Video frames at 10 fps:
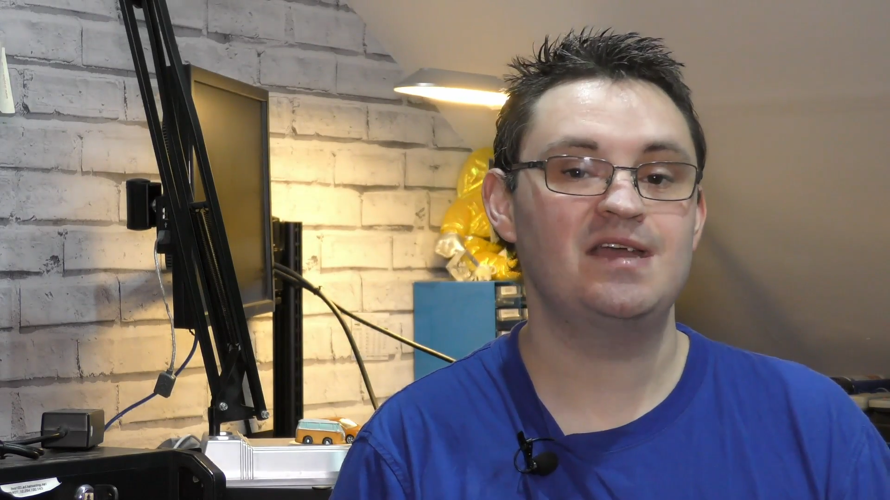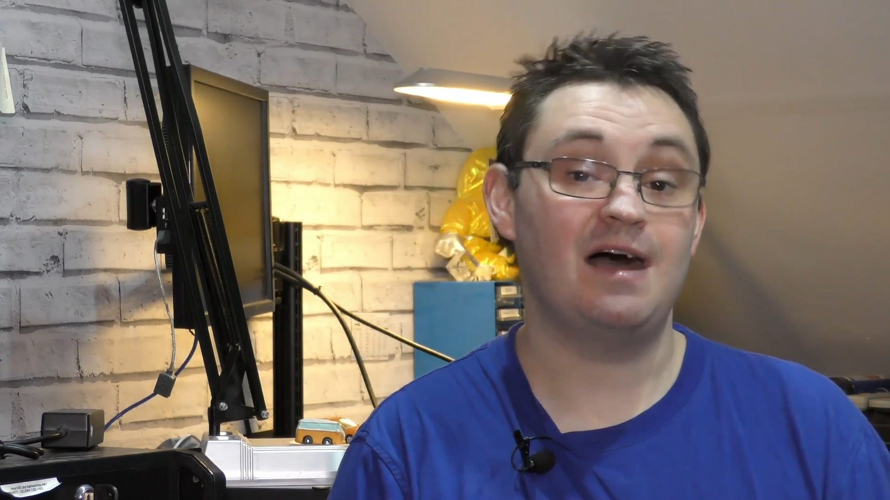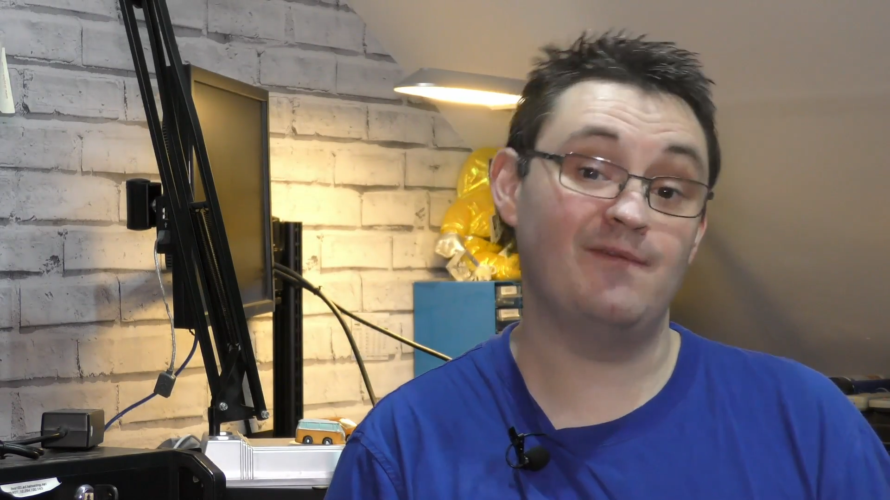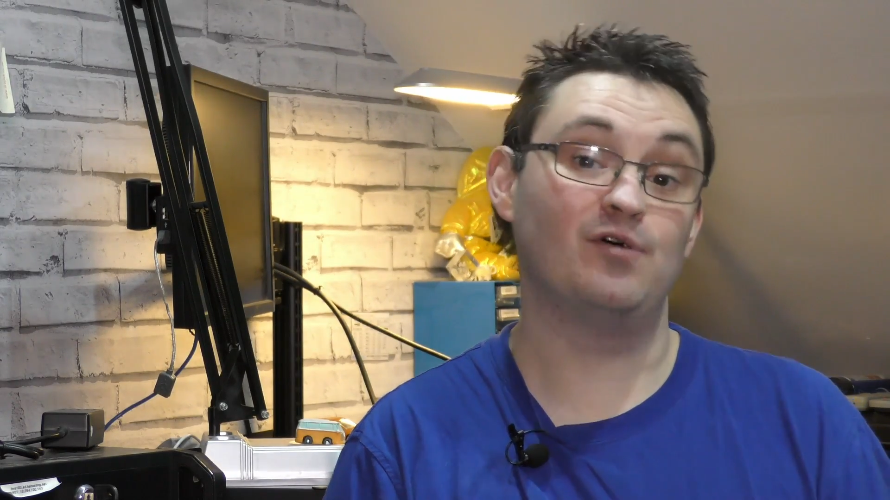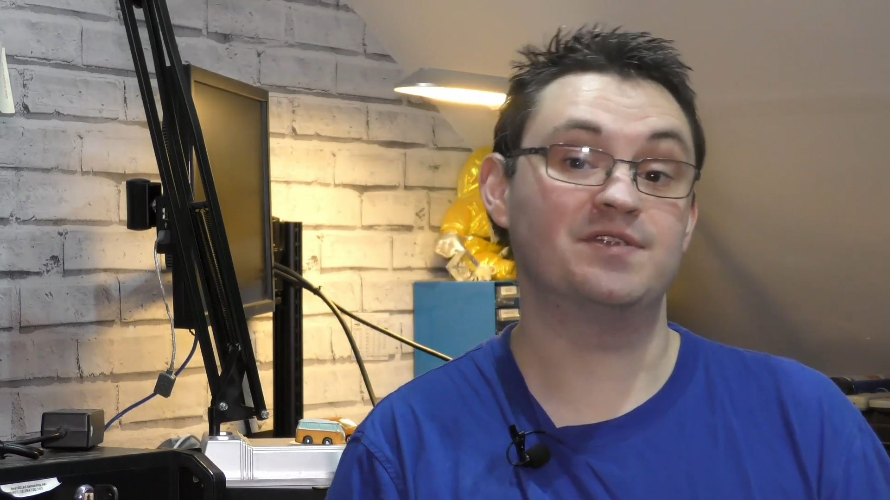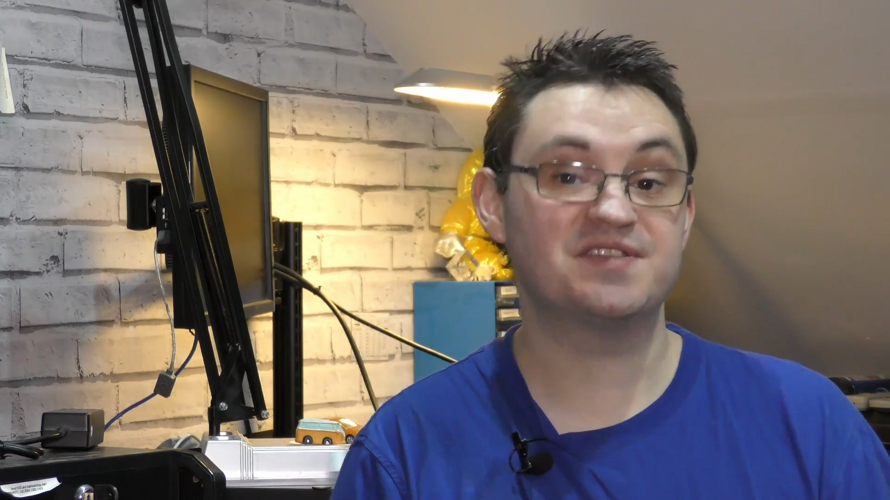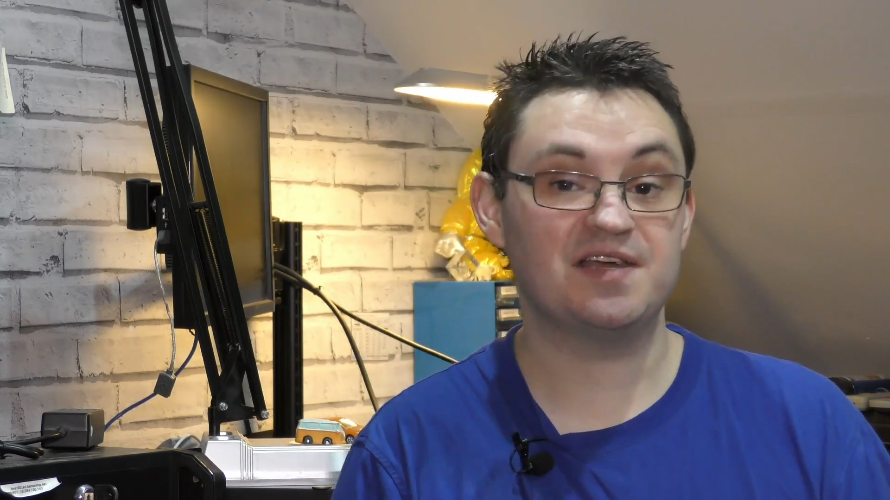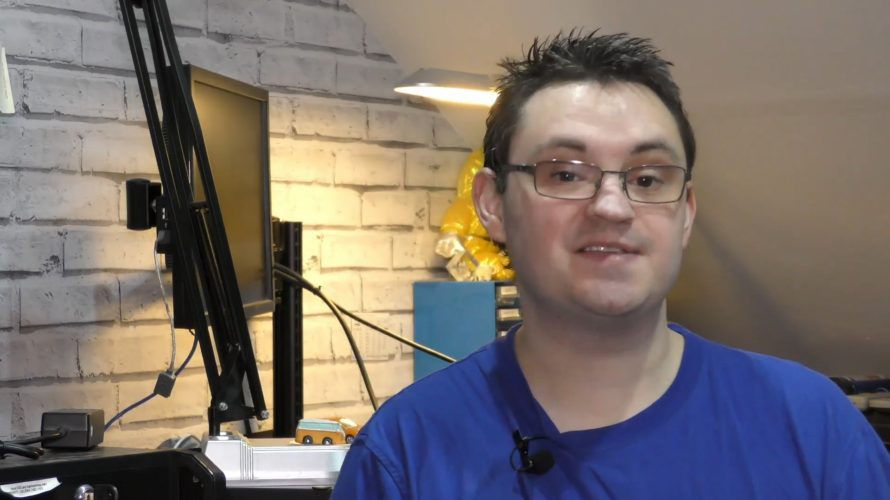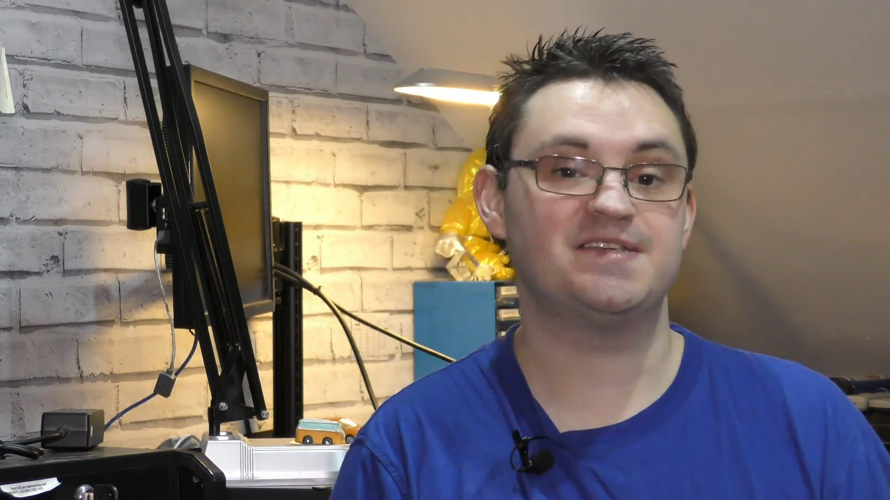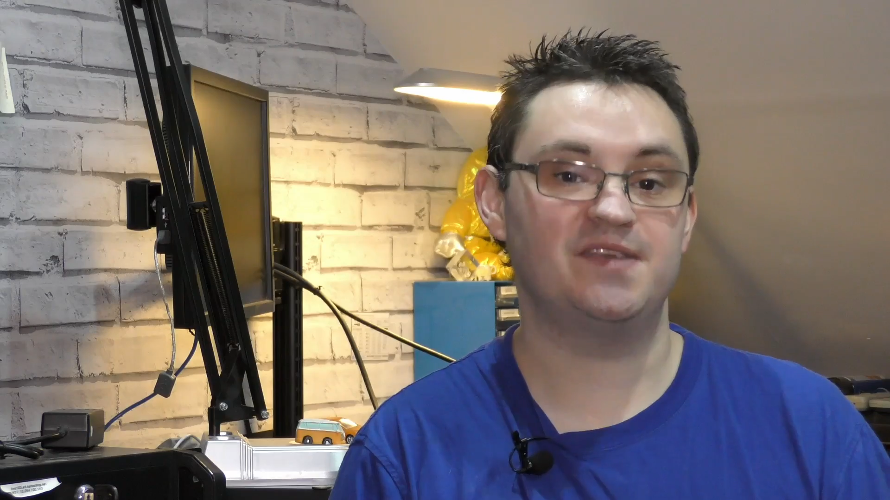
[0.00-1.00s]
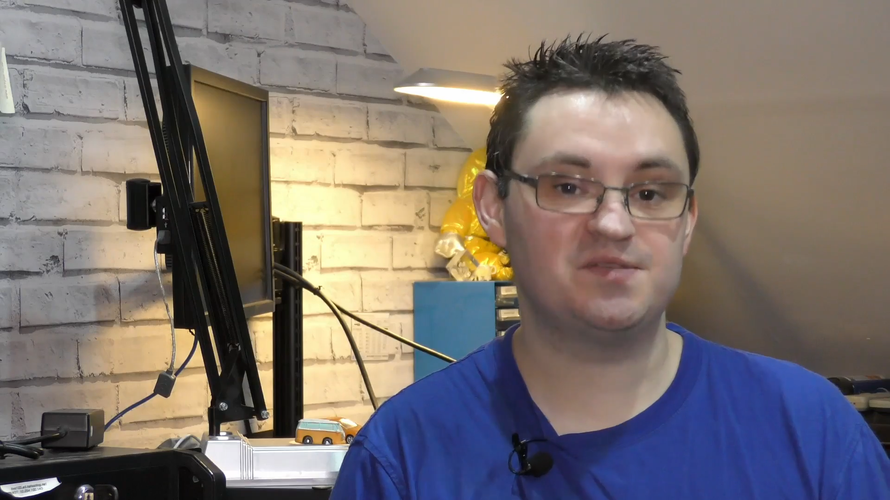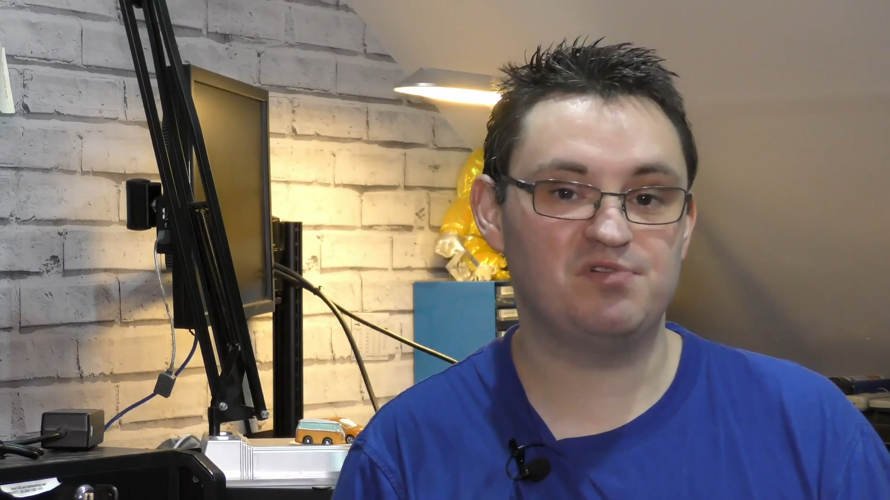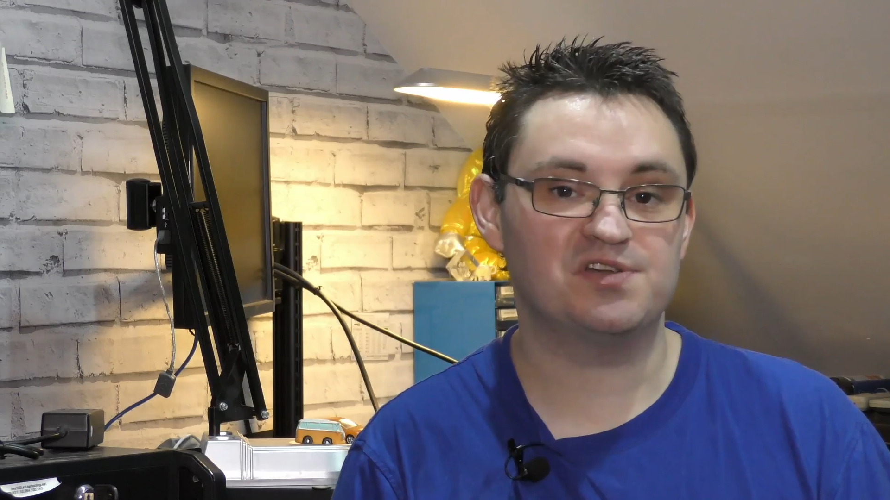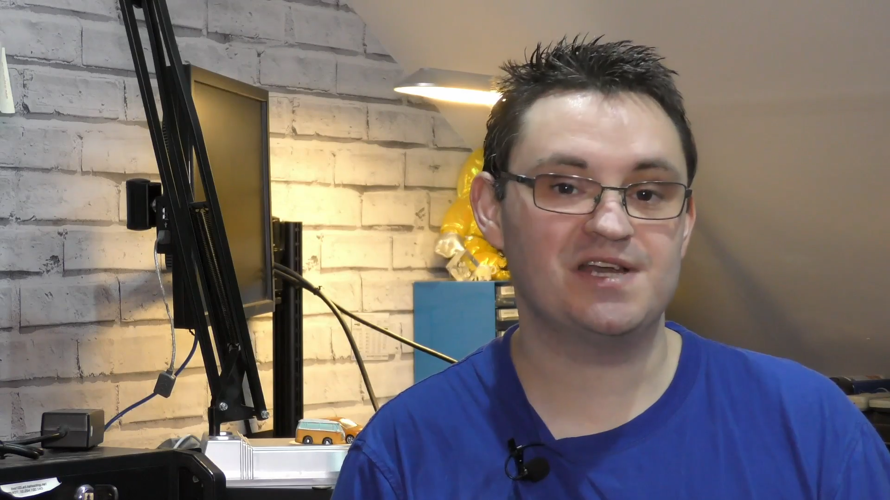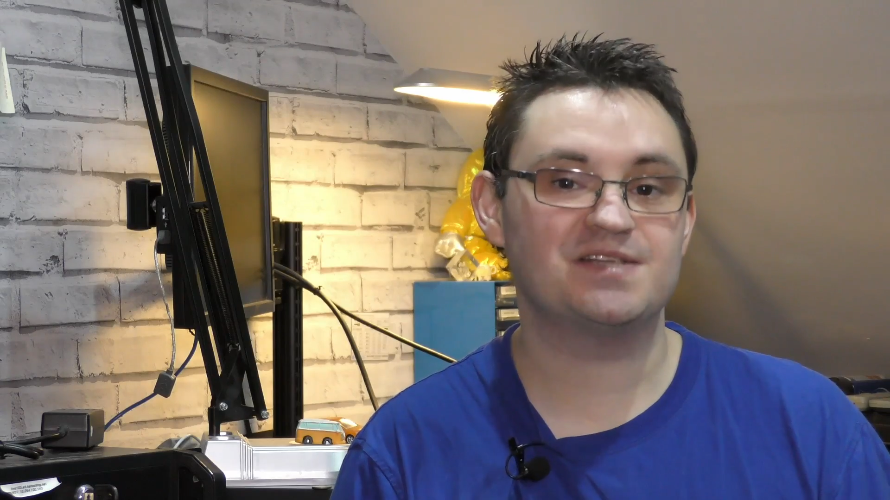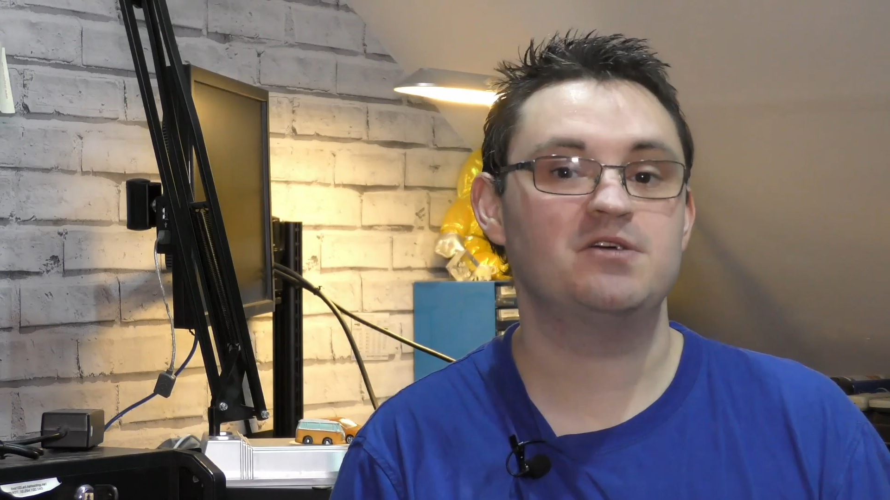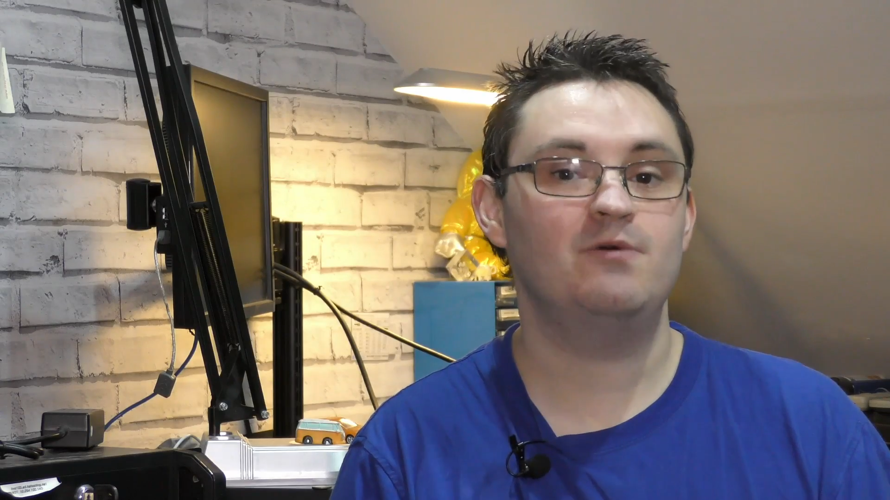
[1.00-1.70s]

I've already started this project,